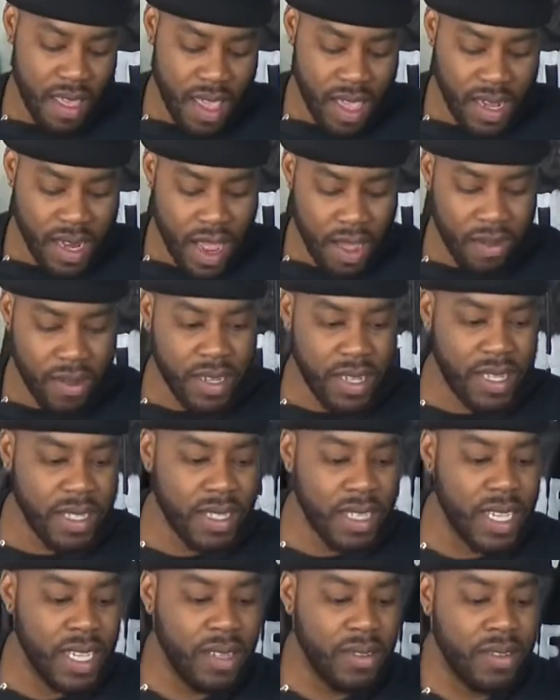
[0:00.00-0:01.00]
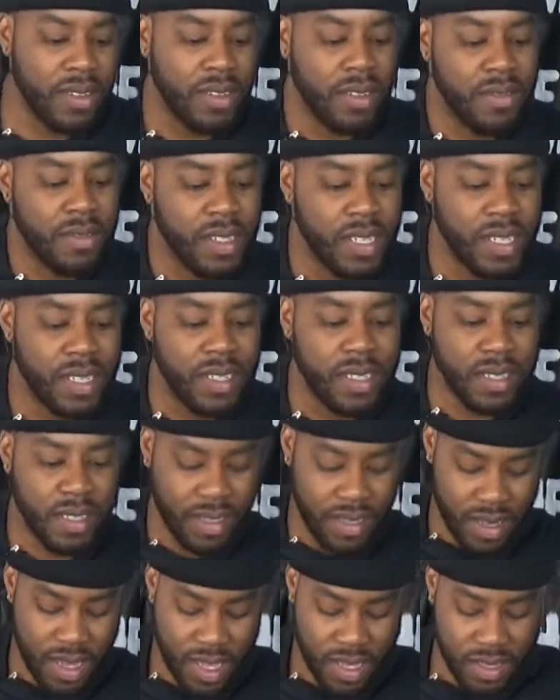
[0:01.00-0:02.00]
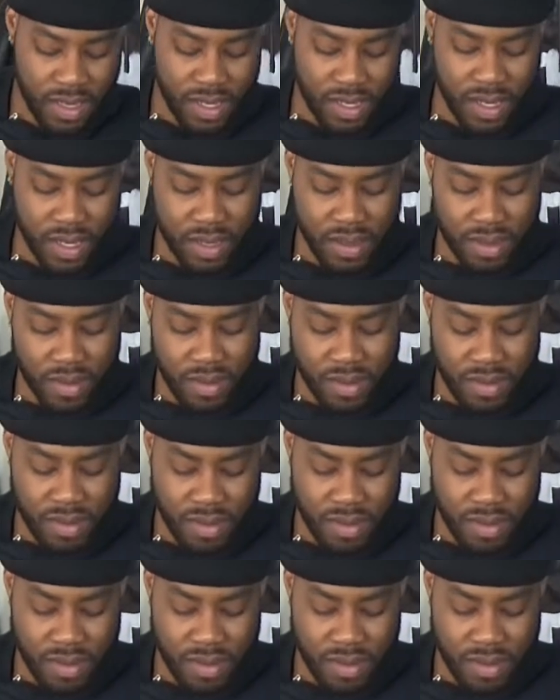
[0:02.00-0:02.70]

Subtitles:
And I will continue to do this until